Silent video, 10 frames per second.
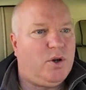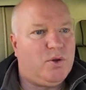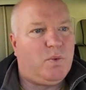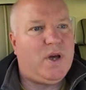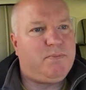On
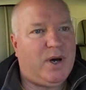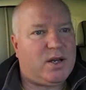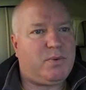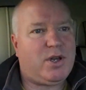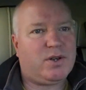the way
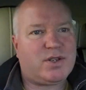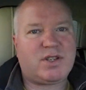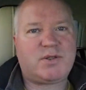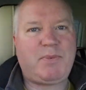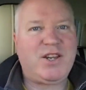back we got a
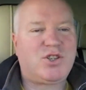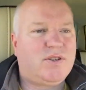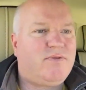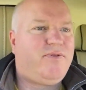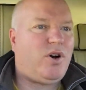
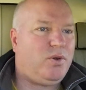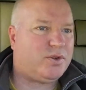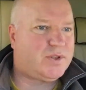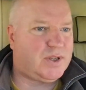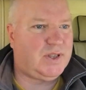suspension
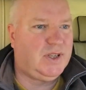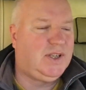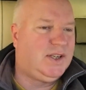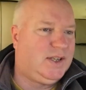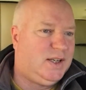fault,
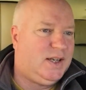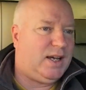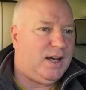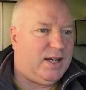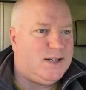
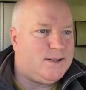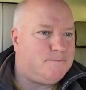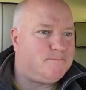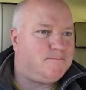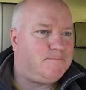
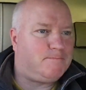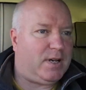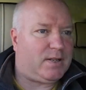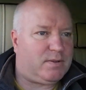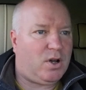
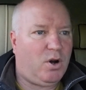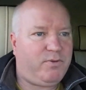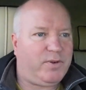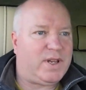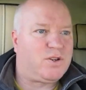and
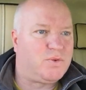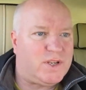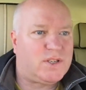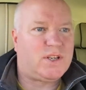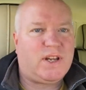hopefully
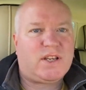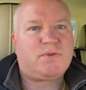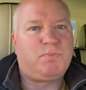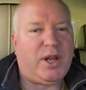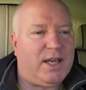Chris can
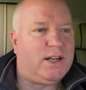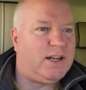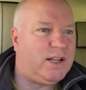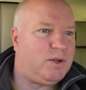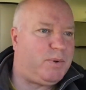explain a
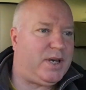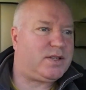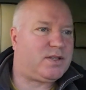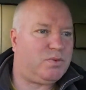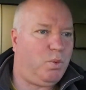little
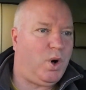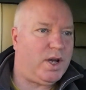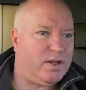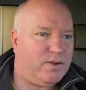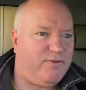bit
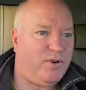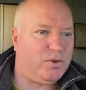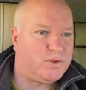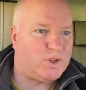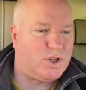why the
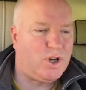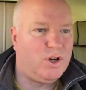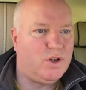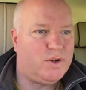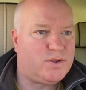fault
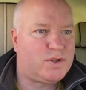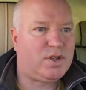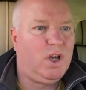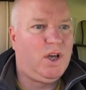occurs.